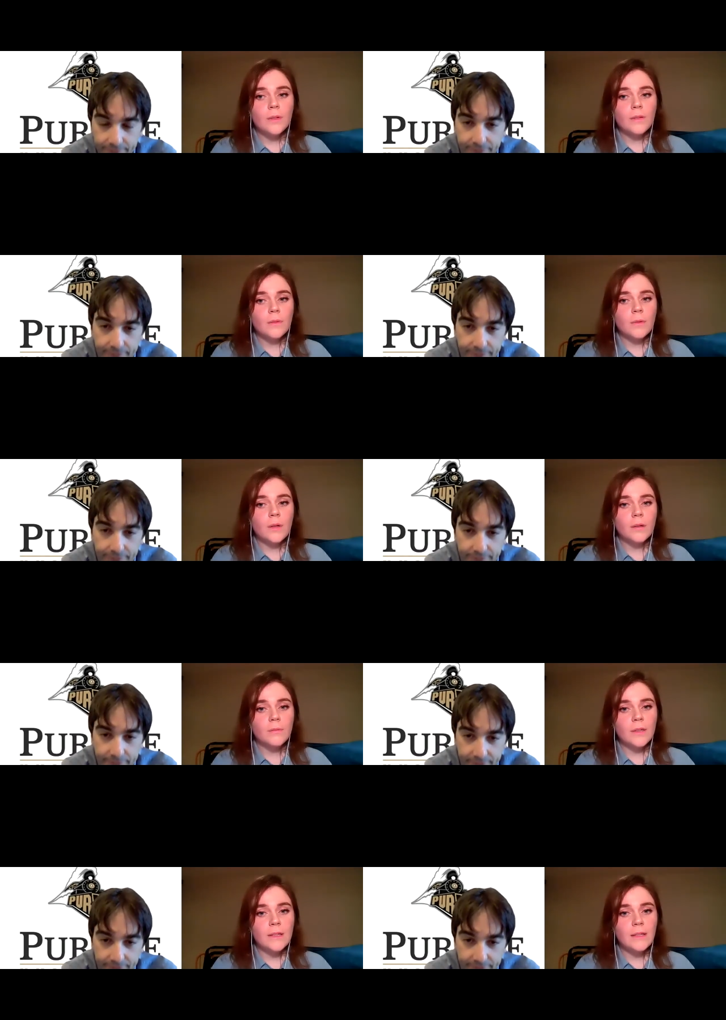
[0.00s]
Speaker 1: what are some kind of
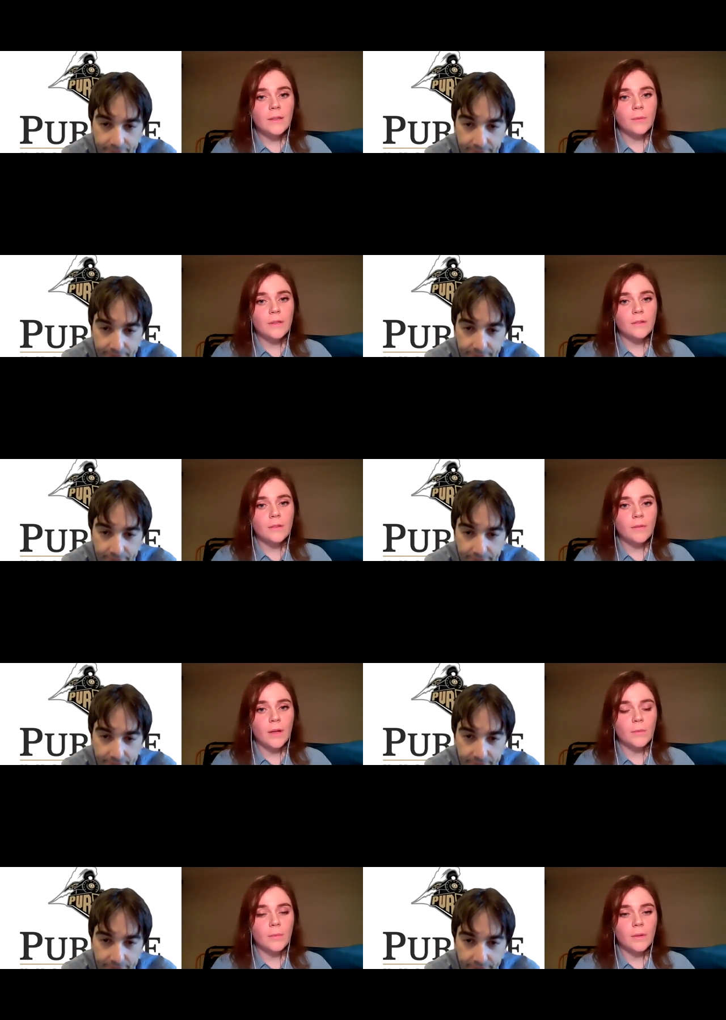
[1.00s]
key recent
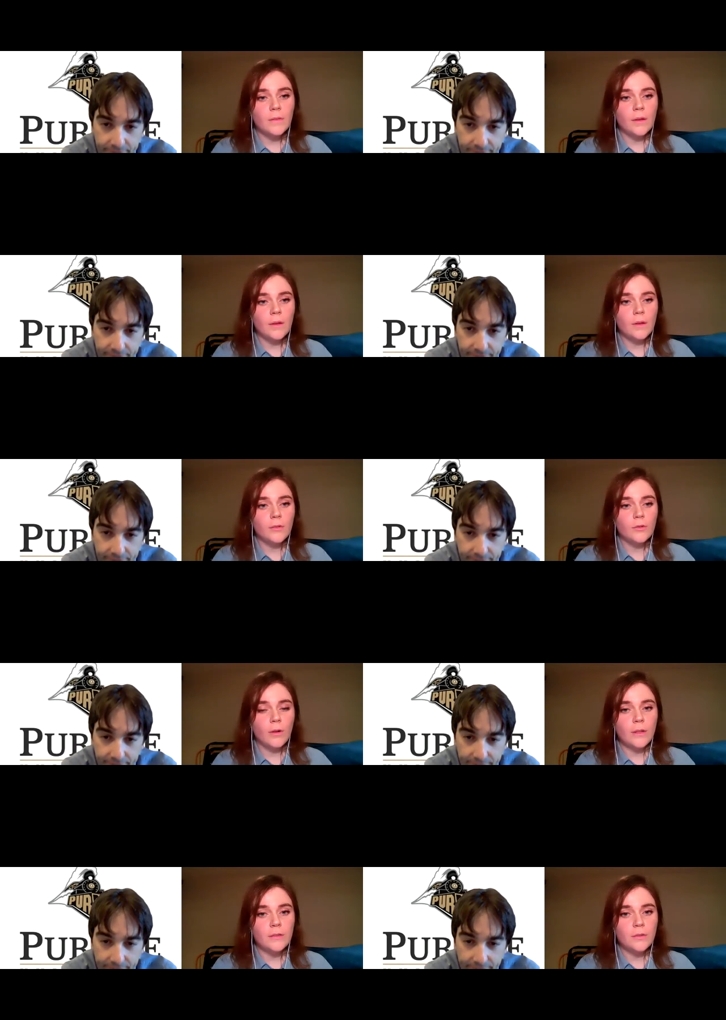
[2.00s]
developments that are
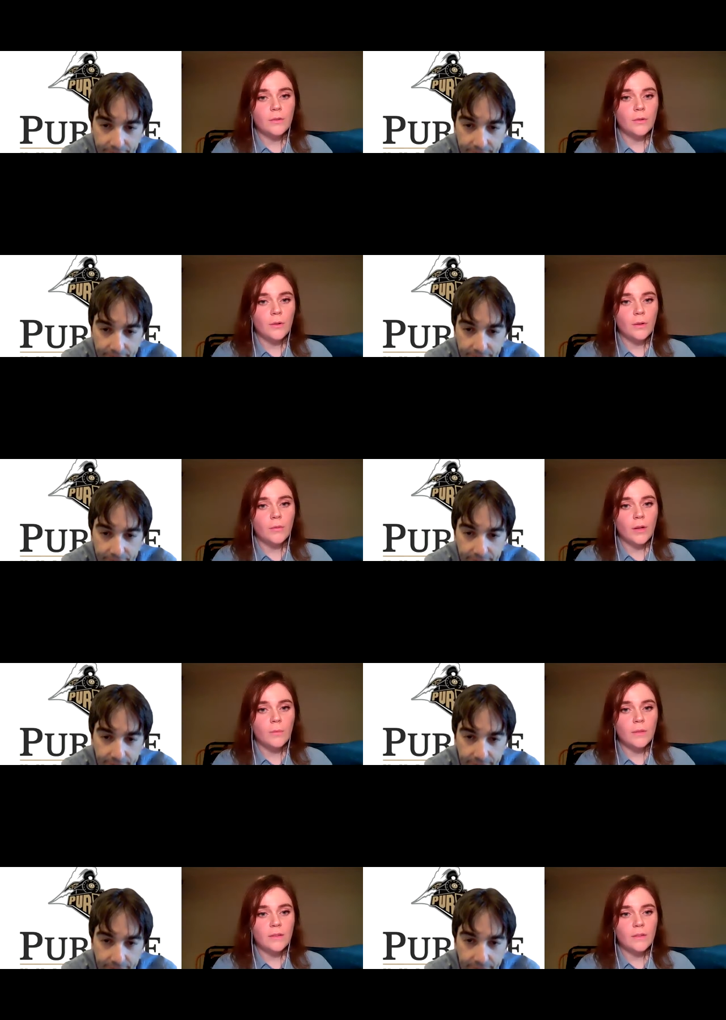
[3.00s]
trying to
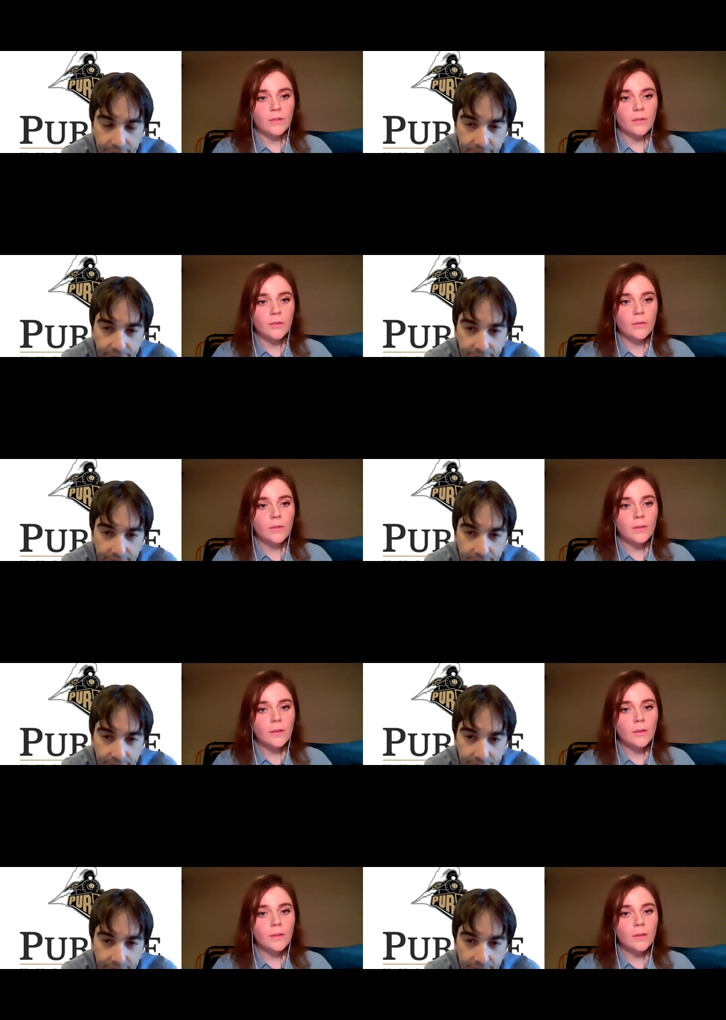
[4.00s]
overcome these issues?